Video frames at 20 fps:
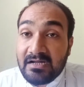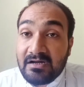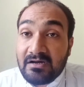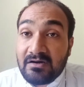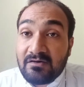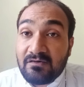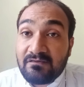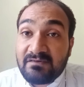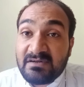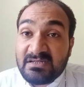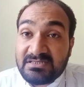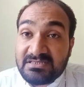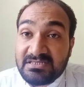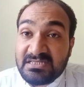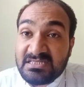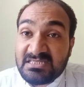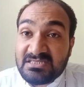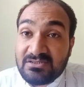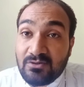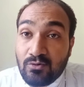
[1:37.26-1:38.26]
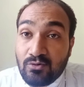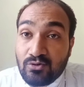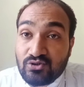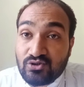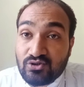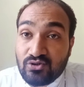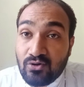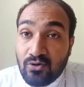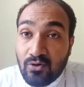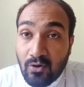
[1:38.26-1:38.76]
which is
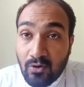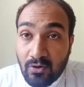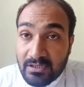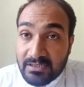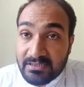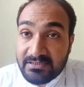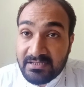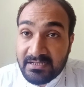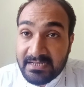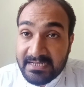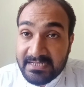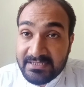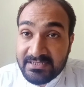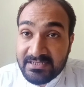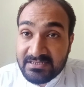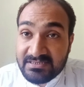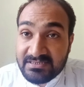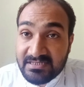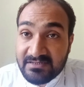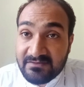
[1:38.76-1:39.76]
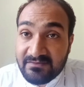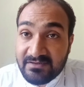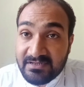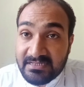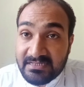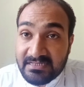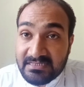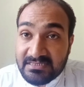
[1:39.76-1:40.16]
also called, the Indus river